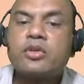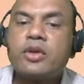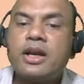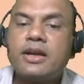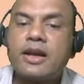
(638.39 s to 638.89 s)

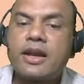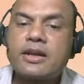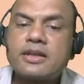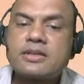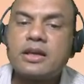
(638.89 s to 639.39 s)
So he'll
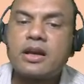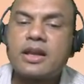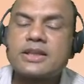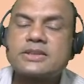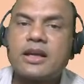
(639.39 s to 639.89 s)
deduct his
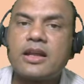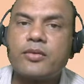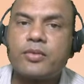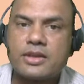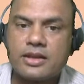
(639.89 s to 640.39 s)
interest and
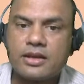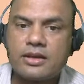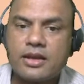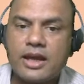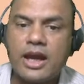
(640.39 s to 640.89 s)
everything,